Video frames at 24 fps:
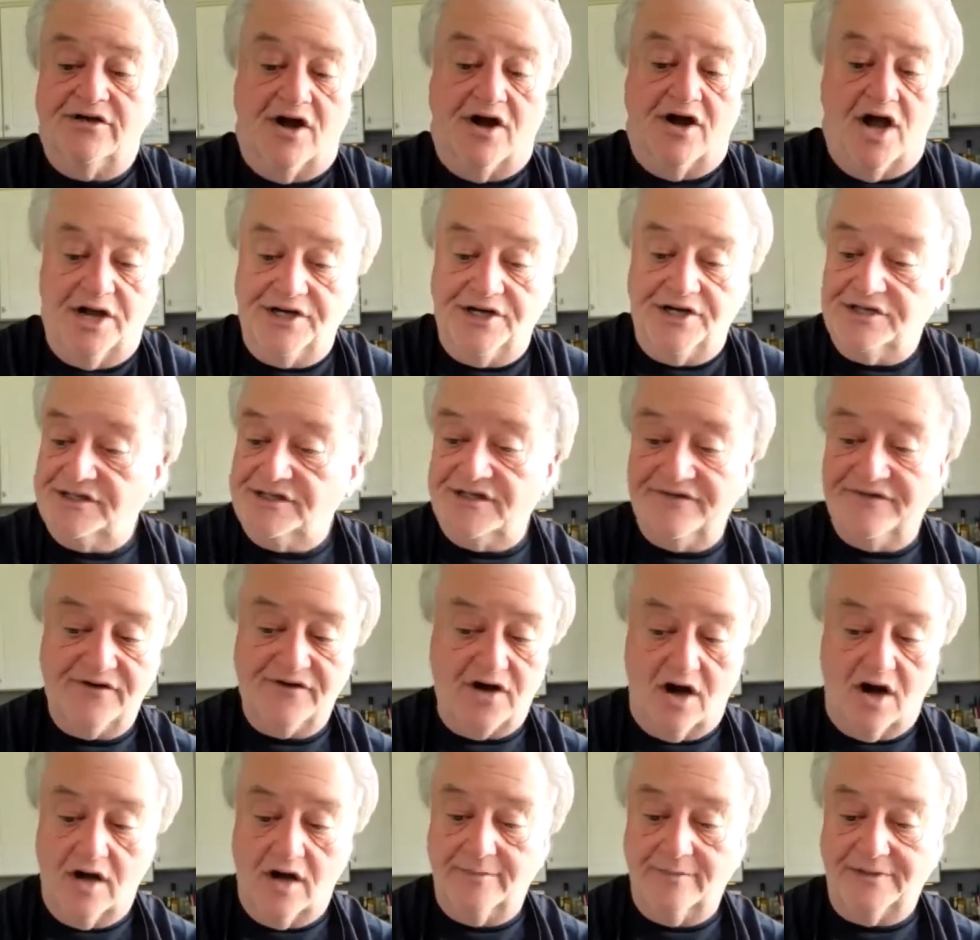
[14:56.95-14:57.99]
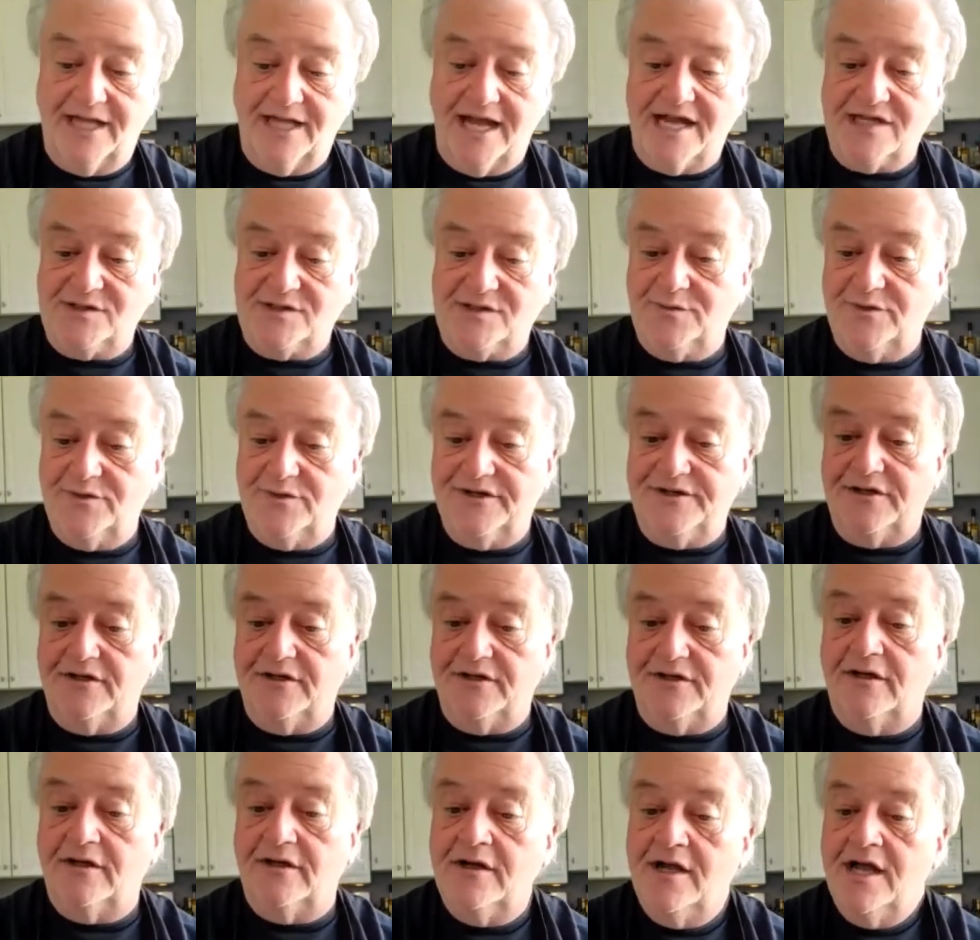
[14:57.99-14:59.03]
Your onions have caramelized with
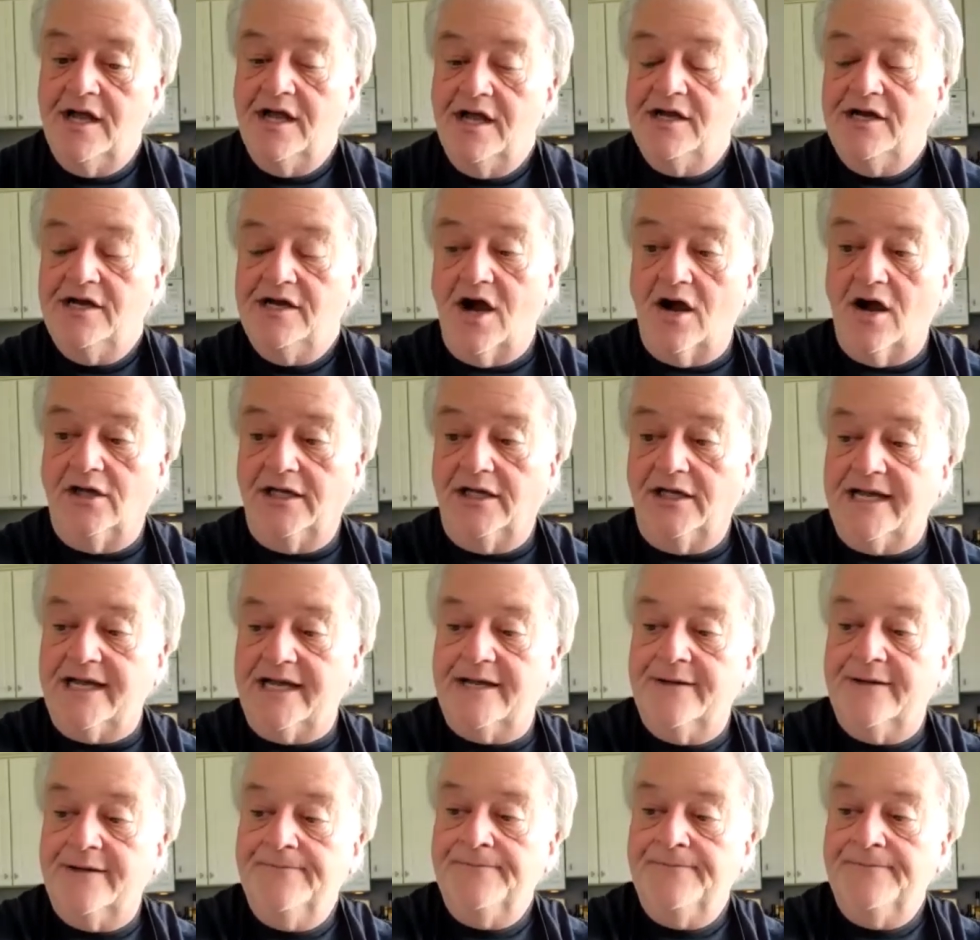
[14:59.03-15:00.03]
your garlic.